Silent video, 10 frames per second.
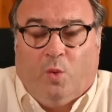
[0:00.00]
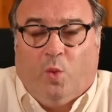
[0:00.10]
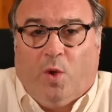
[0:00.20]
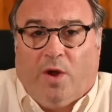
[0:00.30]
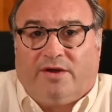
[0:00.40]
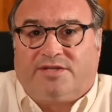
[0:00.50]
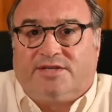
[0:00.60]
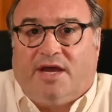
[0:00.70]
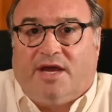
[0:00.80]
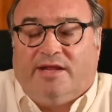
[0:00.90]
what our
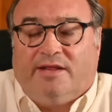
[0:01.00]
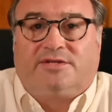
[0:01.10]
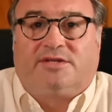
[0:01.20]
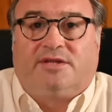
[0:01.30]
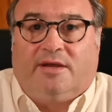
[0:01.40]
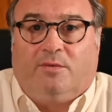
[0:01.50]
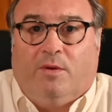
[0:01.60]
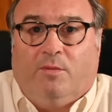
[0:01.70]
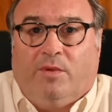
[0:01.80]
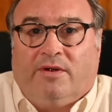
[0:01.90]
society looks like
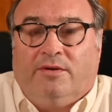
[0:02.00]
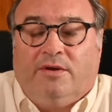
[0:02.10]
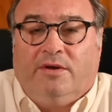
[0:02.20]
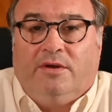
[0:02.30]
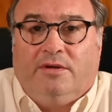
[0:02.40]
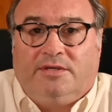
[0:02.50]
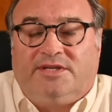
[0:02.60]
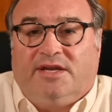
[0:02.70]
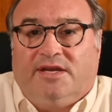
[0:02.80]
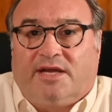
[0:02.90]
when we're
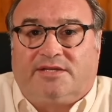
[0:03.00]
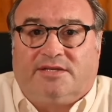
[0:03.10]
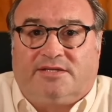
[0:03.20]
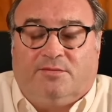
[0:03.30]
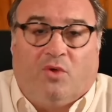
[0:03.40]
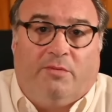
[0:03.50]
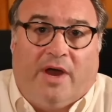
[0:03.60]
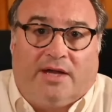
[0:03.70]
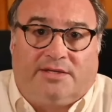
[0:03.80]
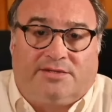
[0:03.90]
Sitting next to some
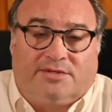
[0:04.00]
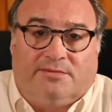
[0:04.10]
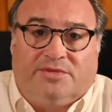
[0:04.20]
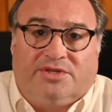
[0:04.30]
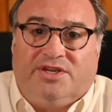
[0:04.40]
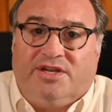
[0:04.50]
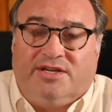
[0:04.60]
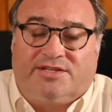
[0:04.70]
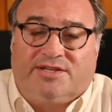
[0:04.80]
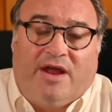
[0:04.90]
robots or some
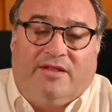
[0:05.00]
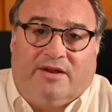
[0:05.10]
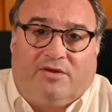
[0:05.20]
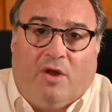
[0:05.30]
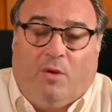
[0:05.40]
machines rather than